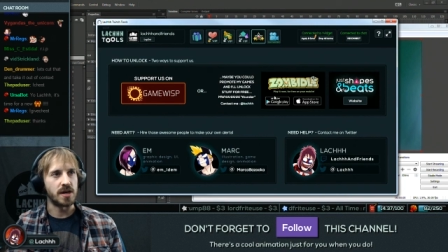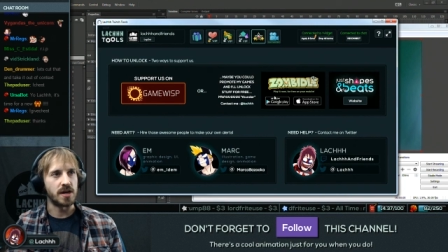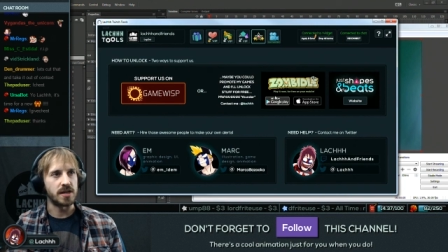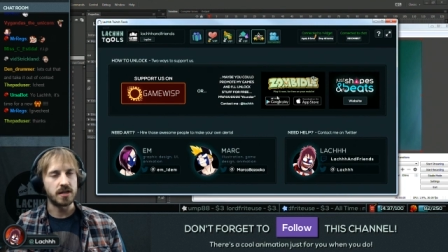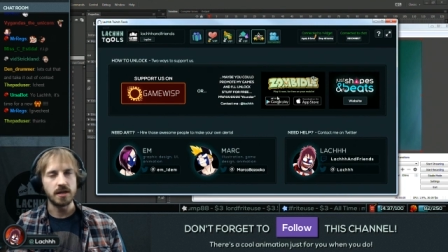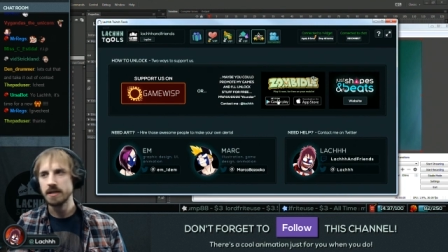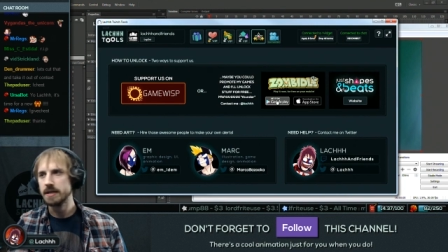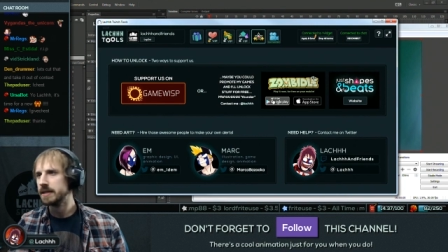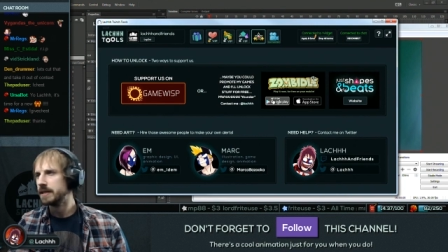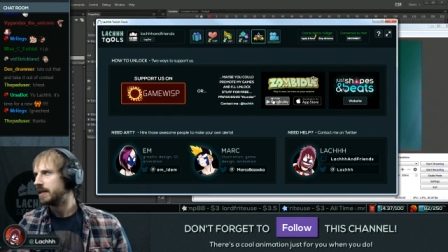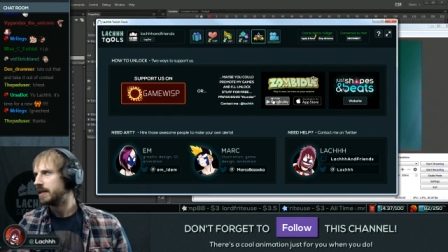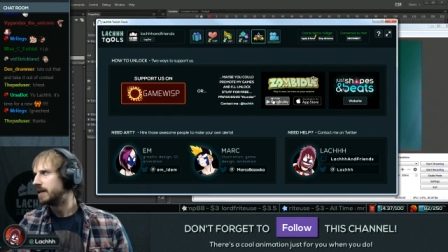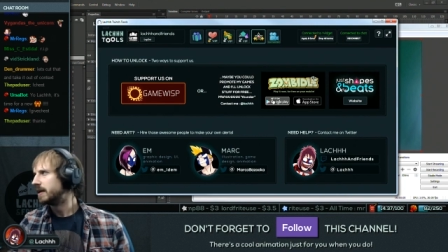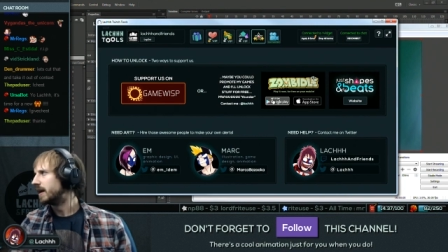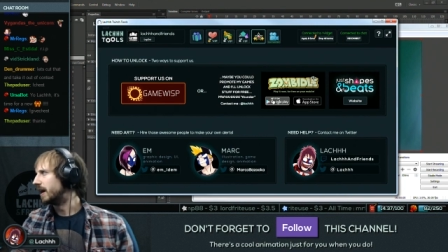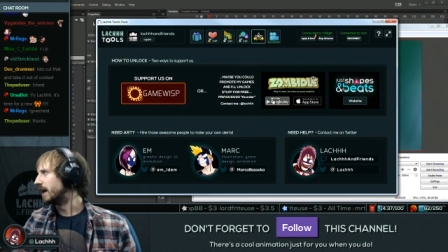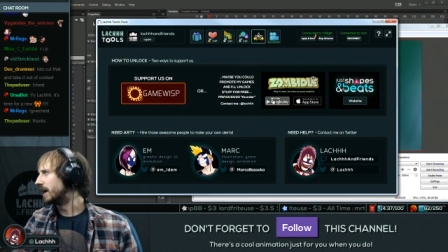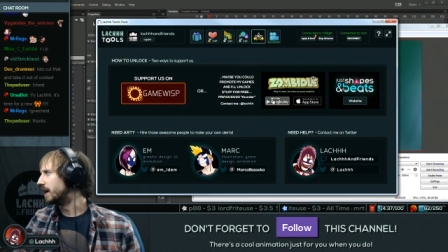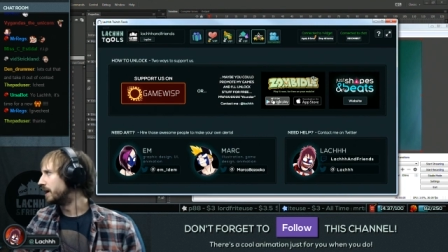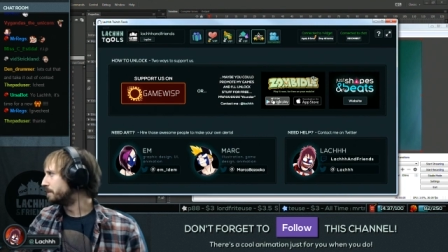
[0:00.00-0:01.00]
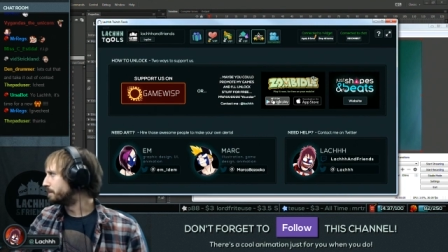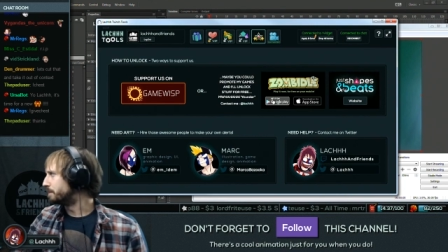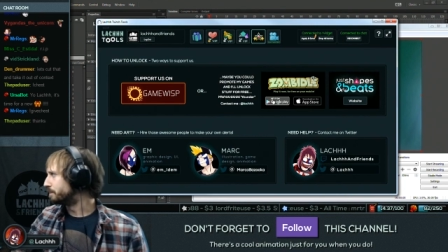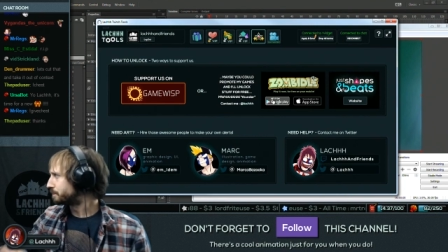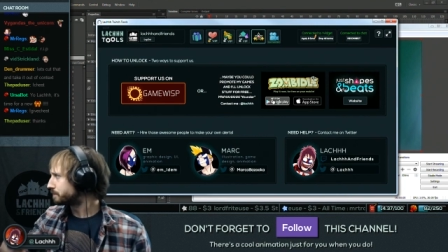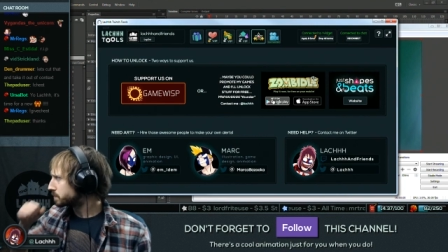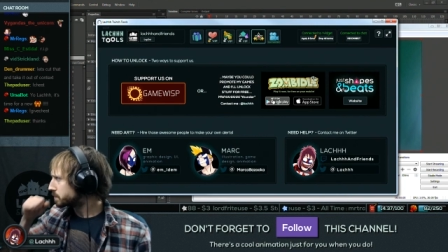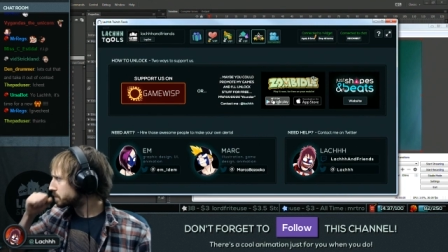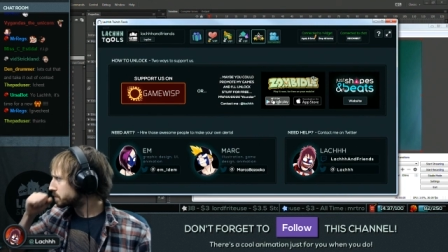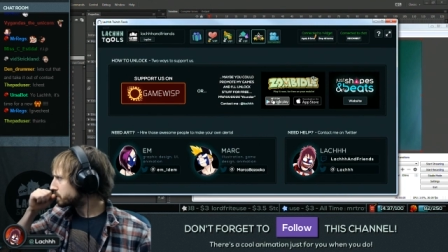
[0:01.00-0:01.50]
it. Um,
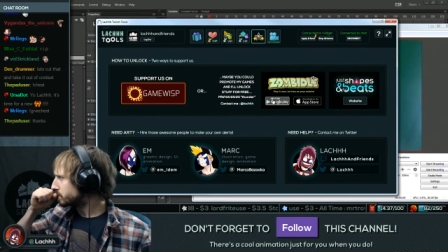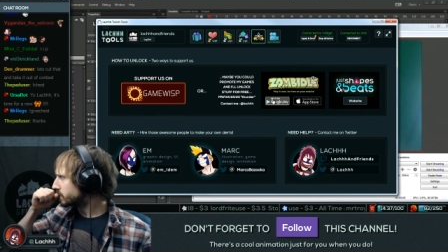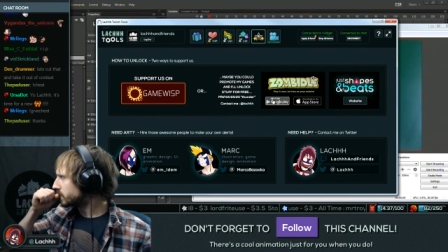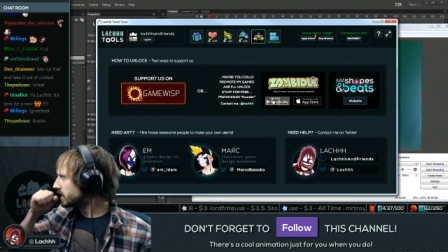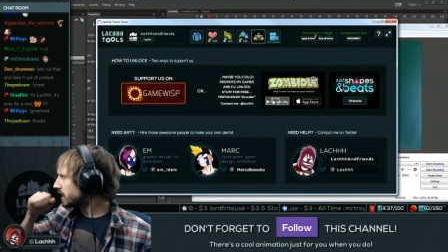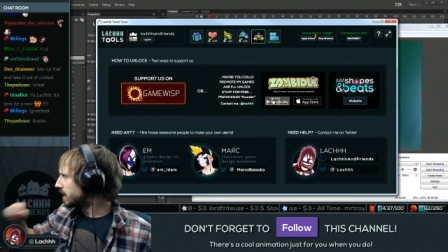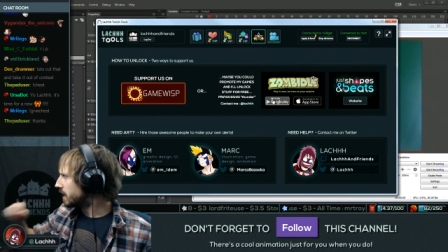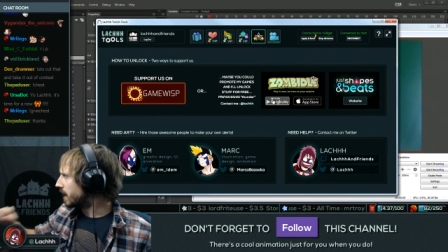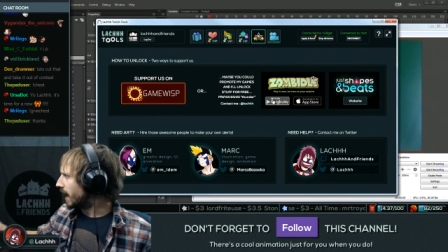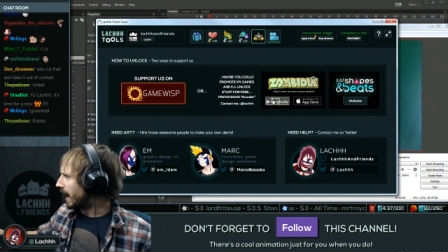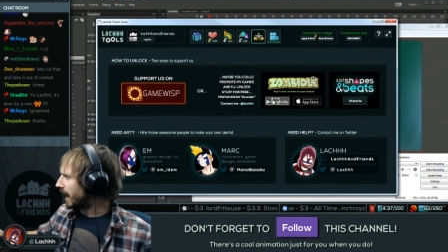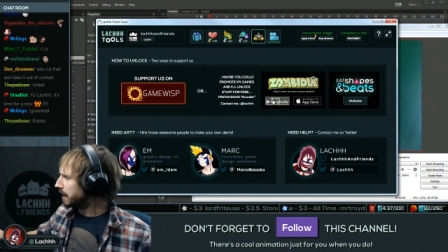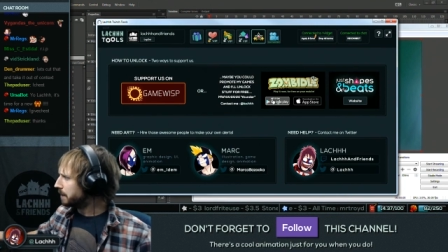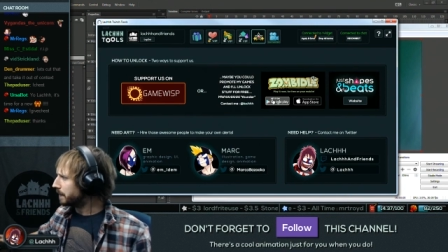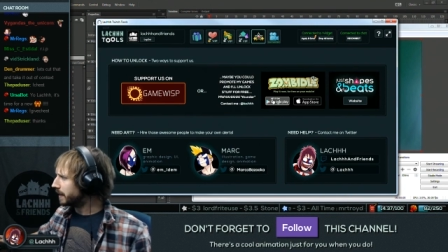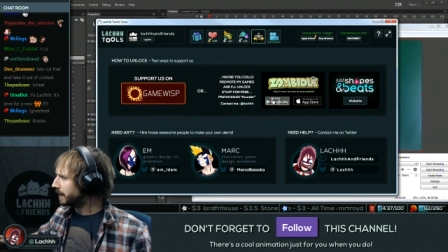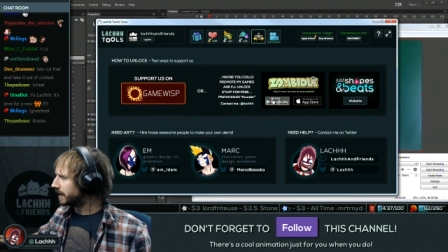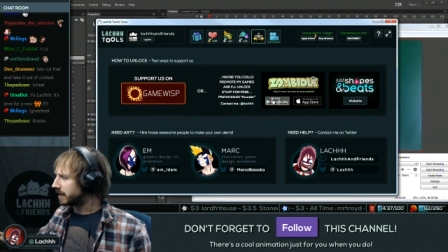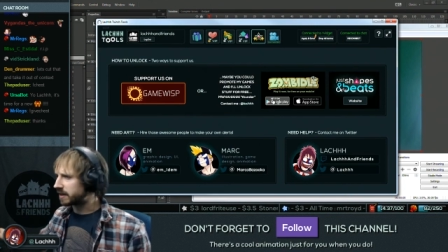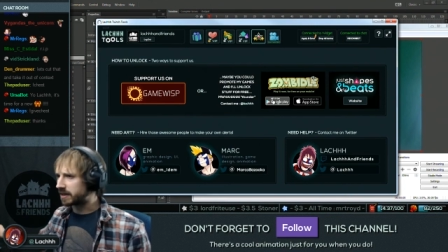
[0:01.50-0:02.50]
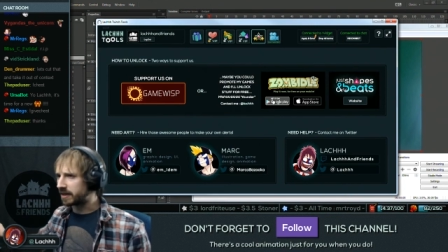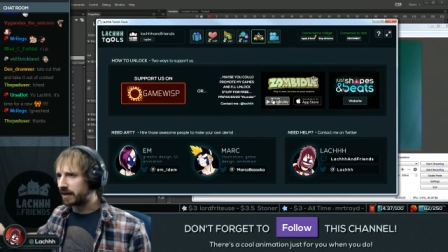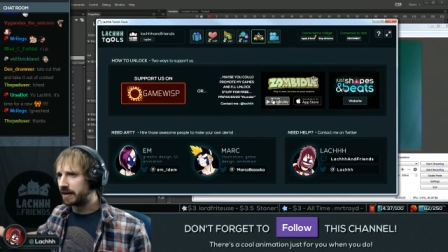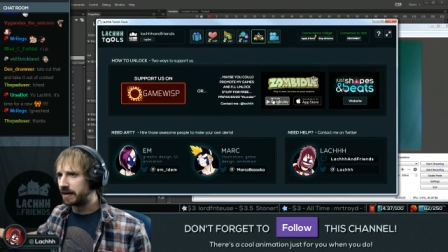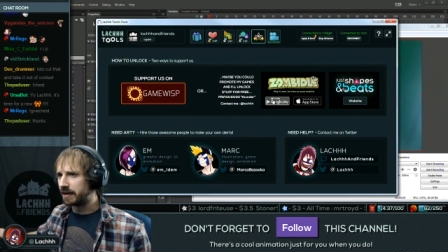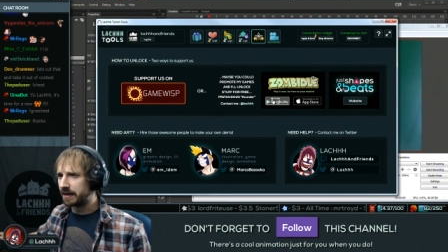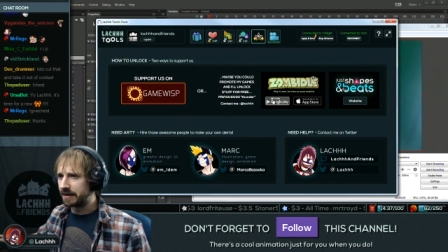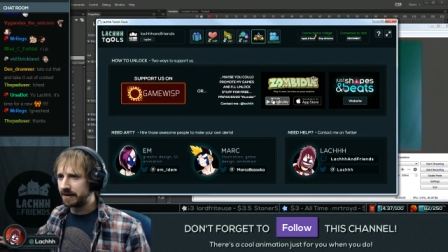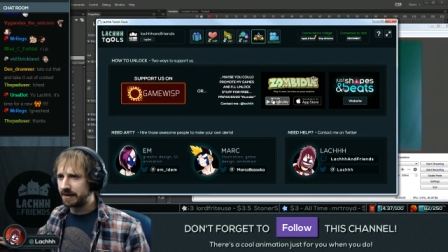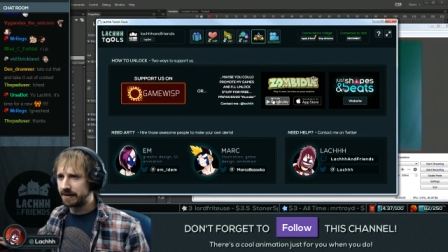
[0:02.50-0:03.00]
I make,
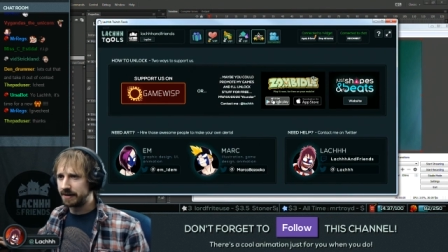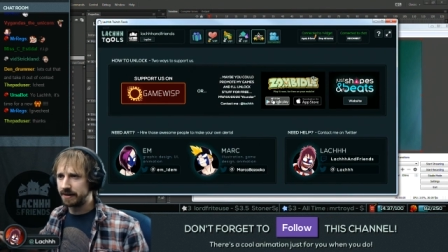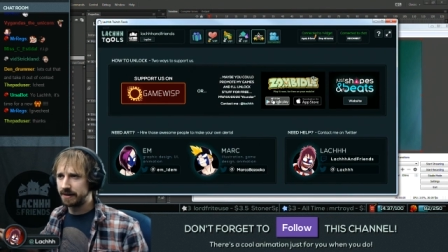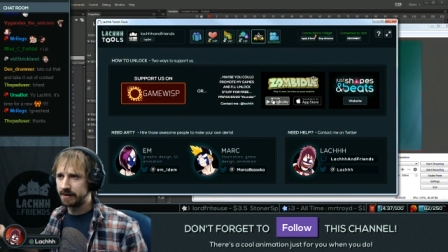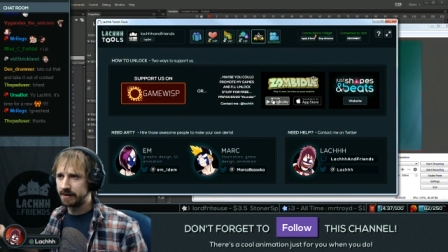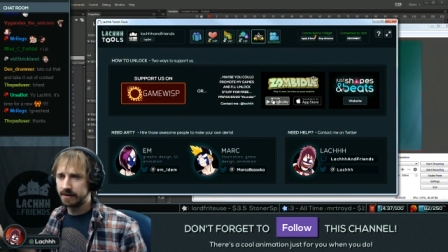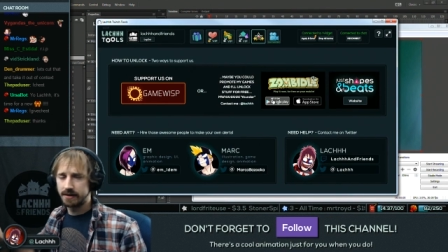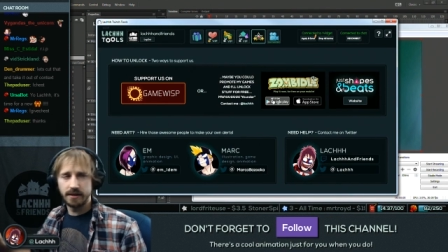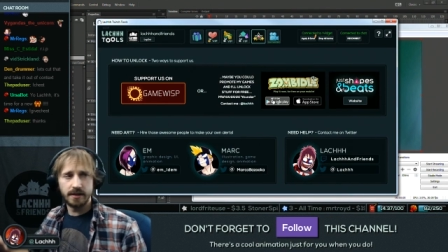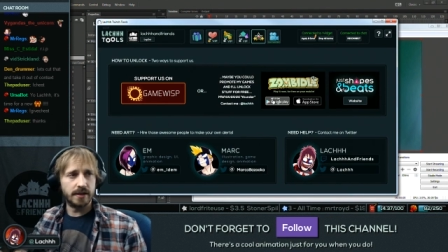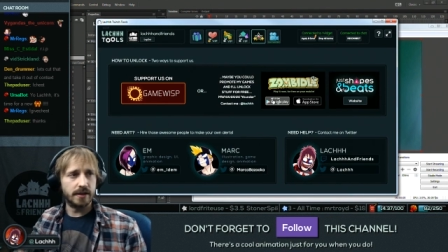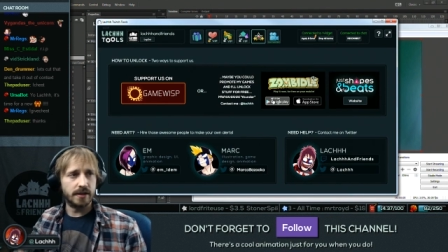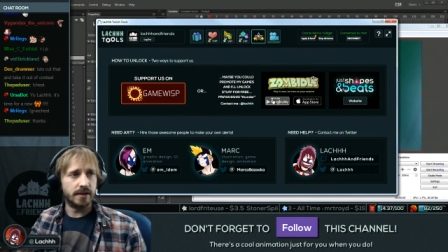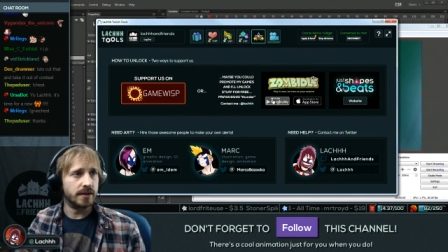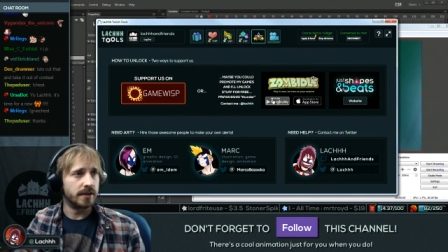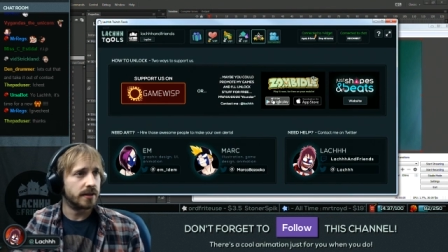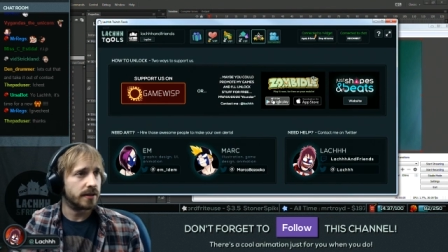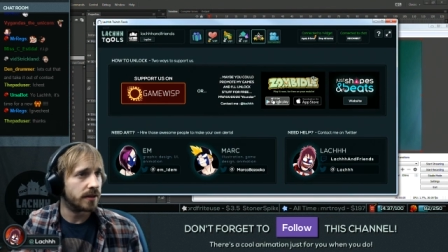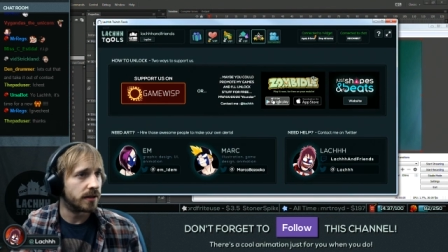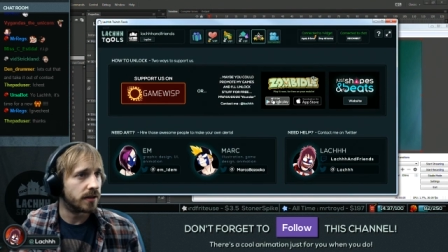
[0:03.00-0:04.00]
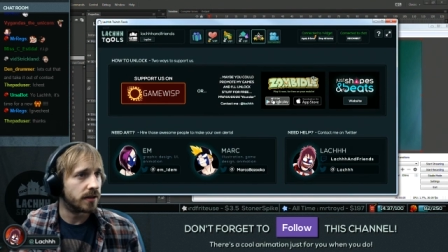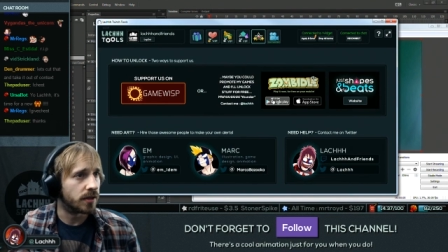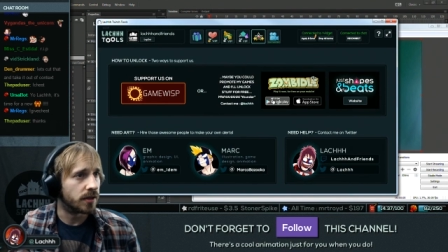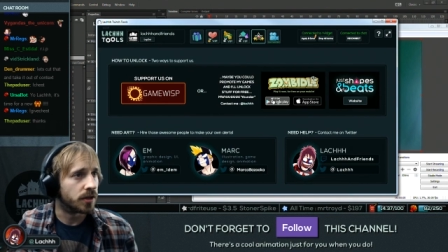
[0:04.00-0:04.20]
uh,